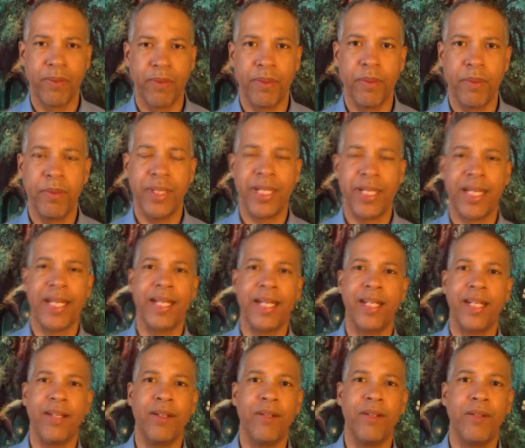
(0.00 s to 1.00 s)
I want to kind
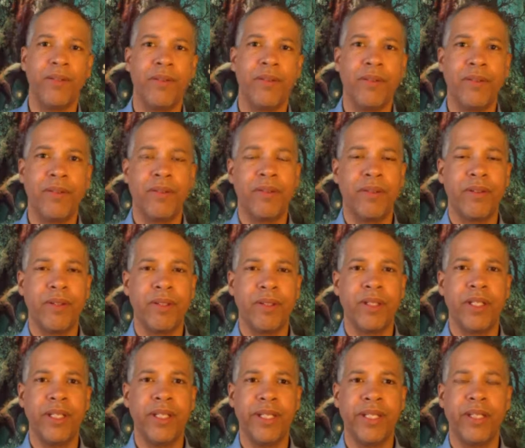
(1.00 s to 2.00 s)
of
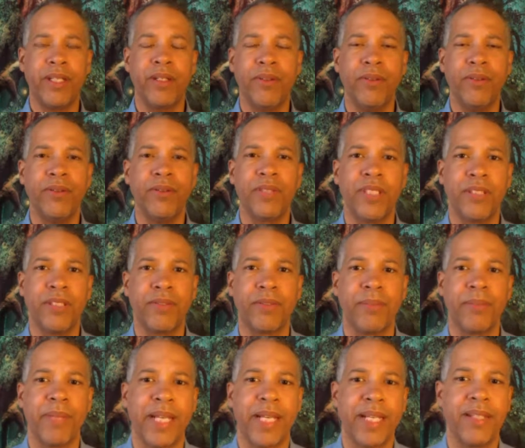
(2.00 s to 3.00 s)
get loosened
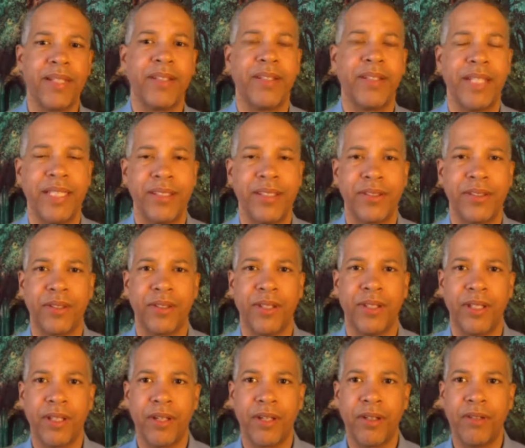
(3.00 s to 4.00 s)
from that
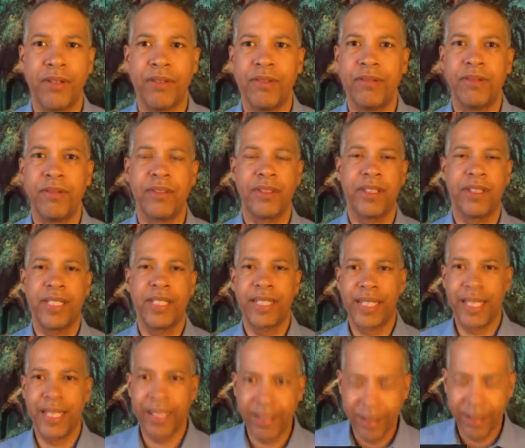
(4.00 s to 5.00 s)
stronghold so
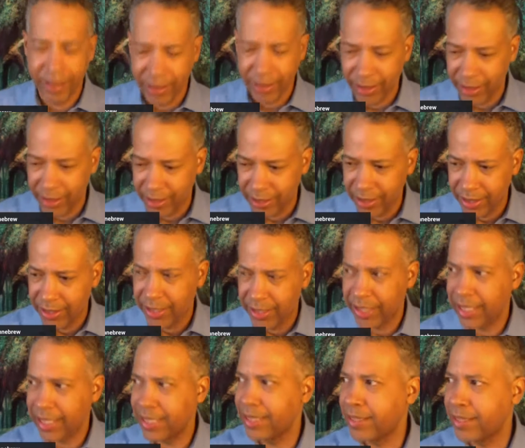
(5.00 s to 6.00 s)
that
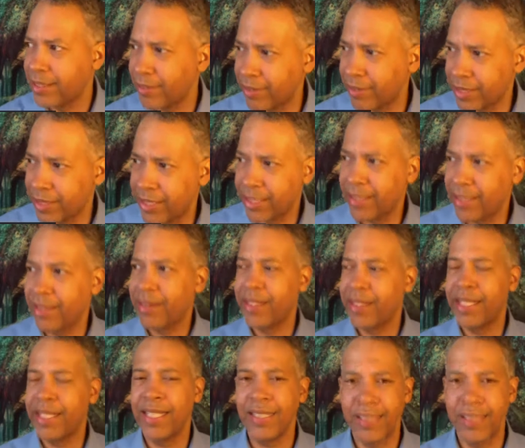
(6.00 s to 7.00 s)
and so that
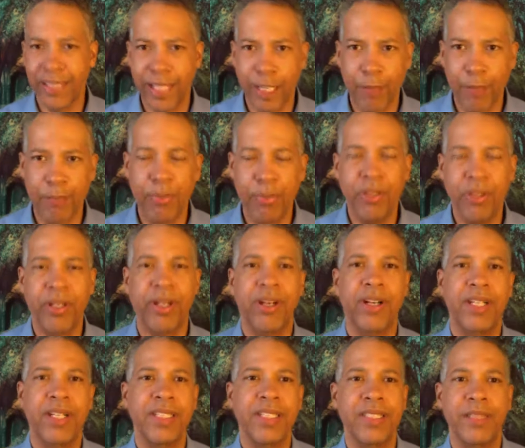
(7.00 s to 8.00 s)
things that are put
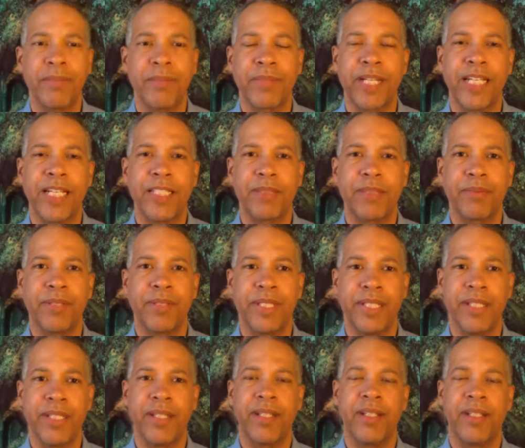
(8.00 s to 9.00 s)
on us, sometimes
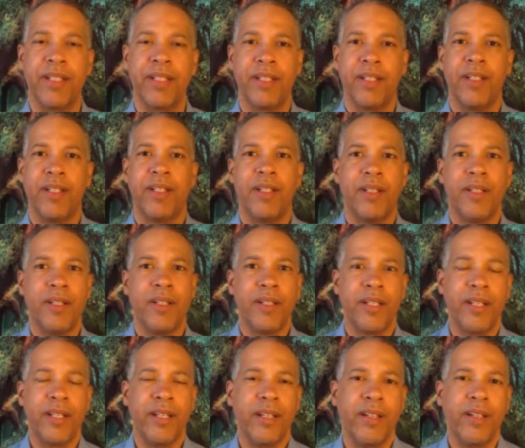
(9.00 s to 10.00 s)
we,
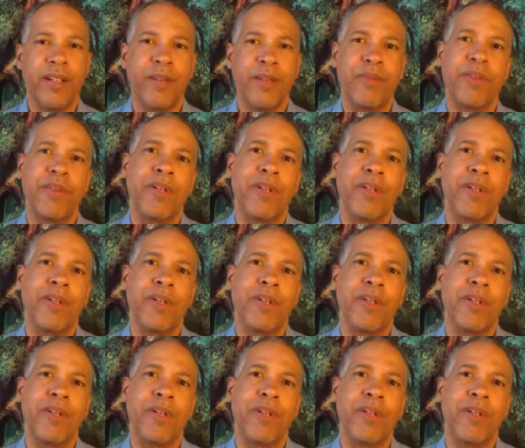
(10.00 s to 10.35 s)
have you